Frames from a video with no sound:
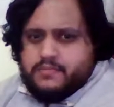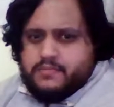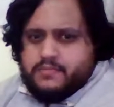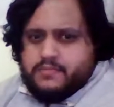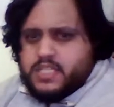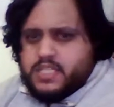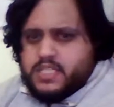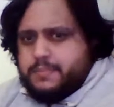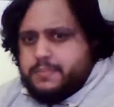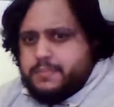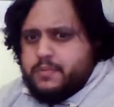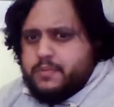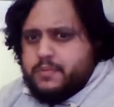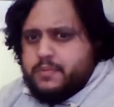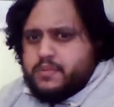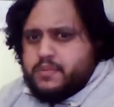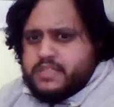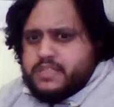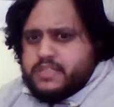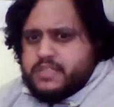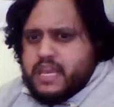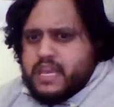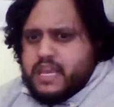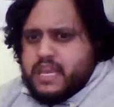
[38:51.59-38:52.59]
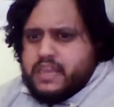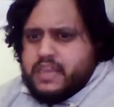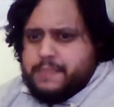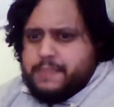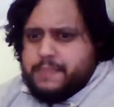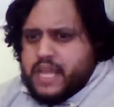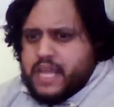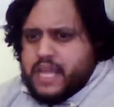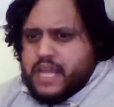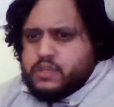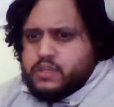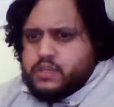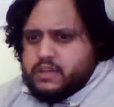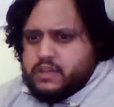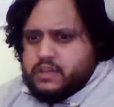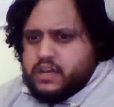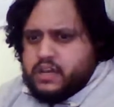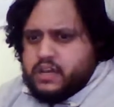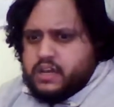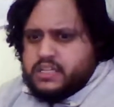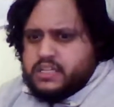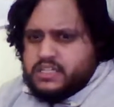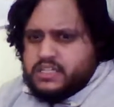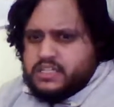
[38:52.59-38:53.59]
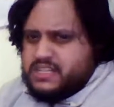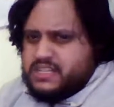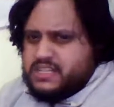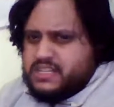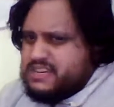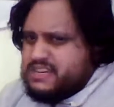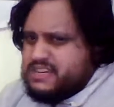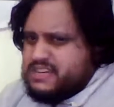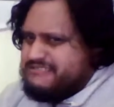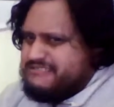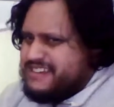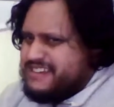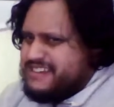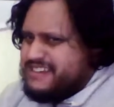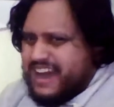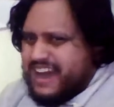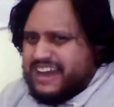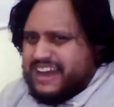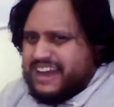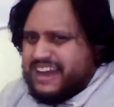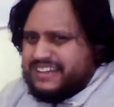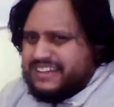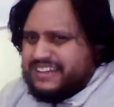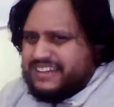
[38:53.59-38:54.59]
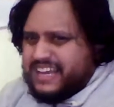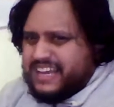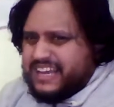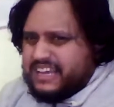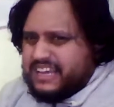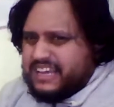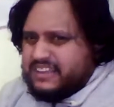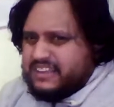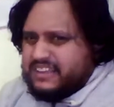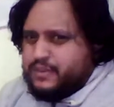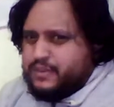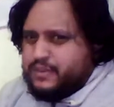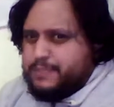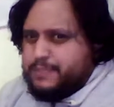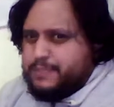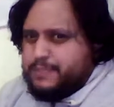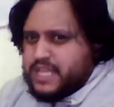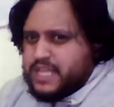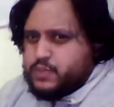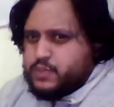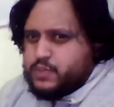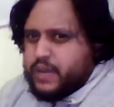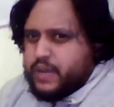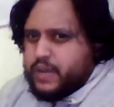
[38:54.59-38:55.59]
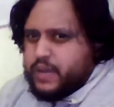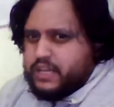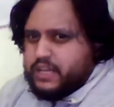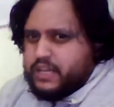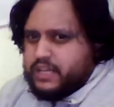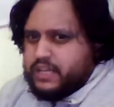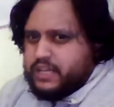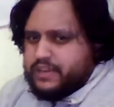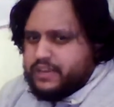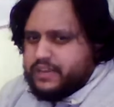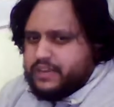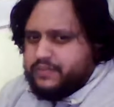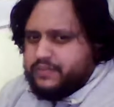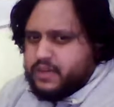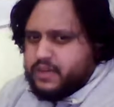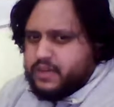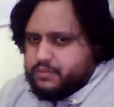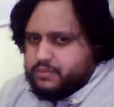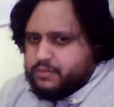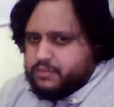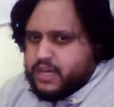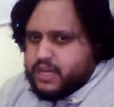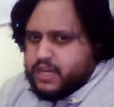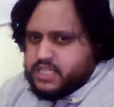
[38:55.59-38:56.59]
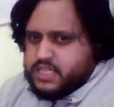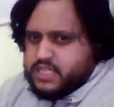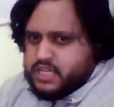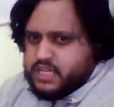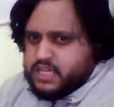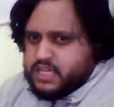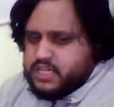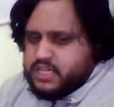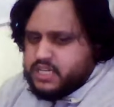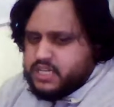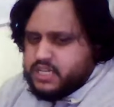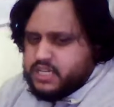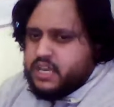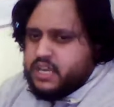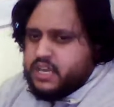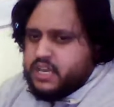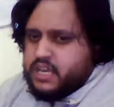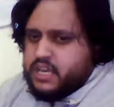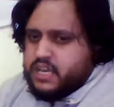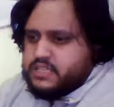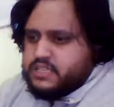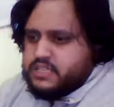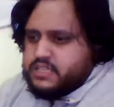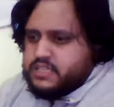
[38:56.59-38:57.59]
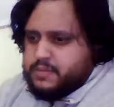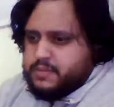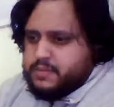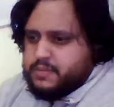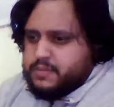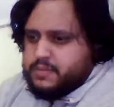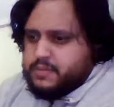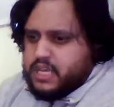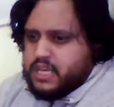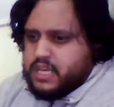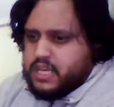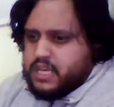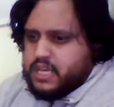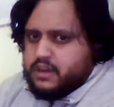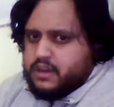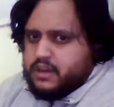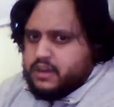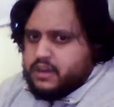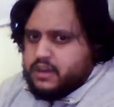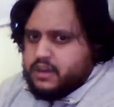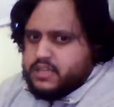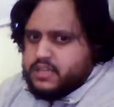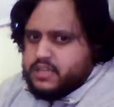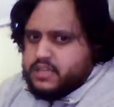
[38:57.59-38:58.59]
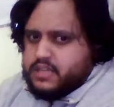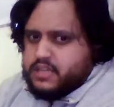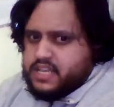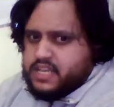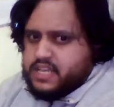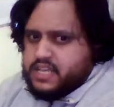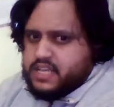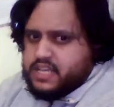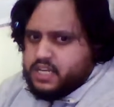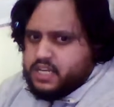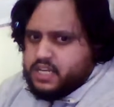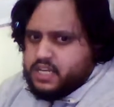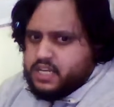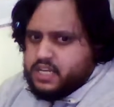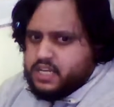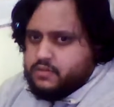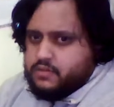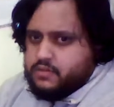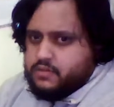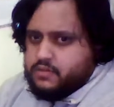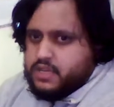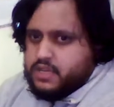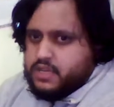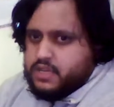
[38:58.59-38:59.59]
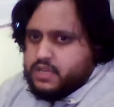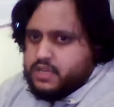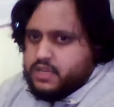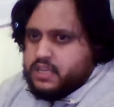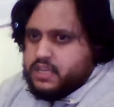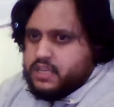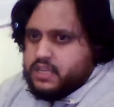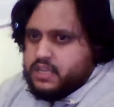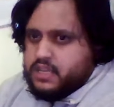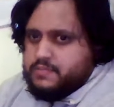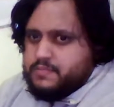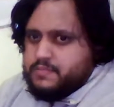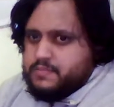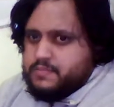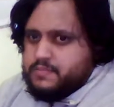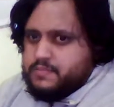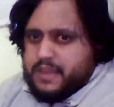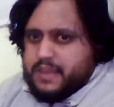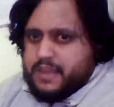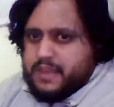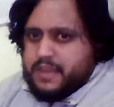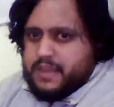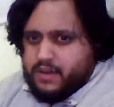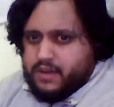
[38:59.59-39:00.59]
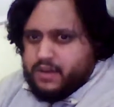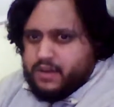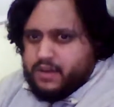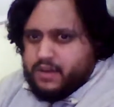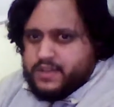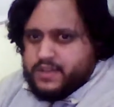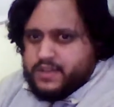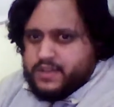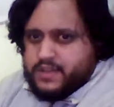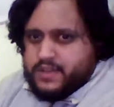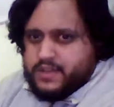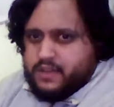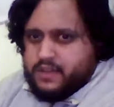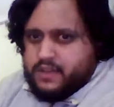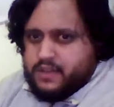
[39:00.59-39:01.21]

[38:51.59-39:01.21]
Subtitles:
Some people will say that Patreon is not like the best way to like fund a project because that could be seen as making profits off